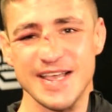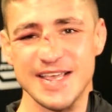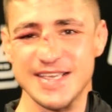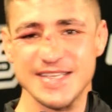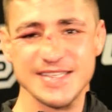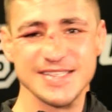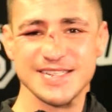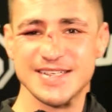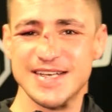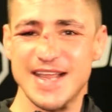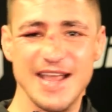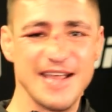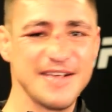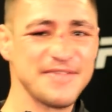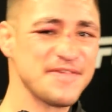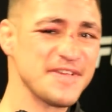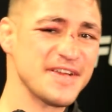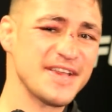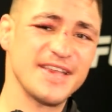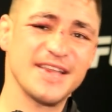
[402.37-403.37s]
He's an
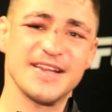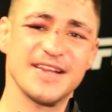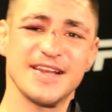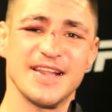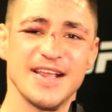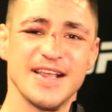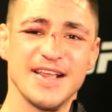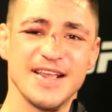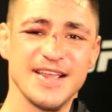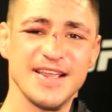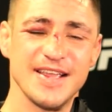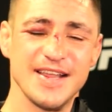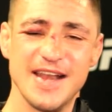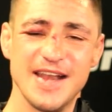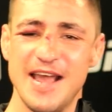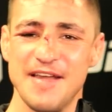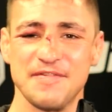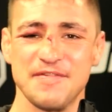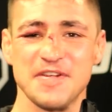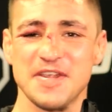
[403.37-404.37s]
African
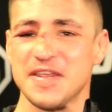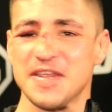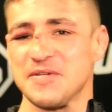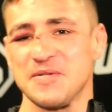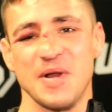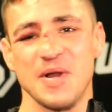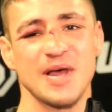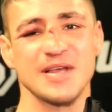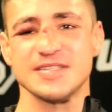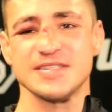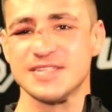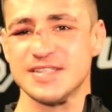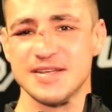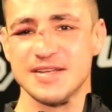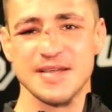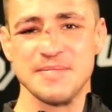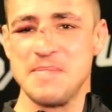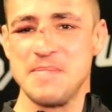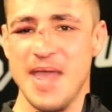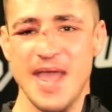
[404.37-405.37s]

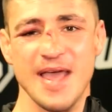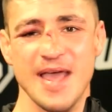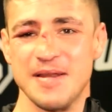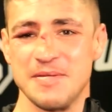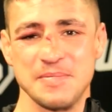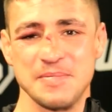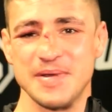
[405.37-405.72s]
Rasta man,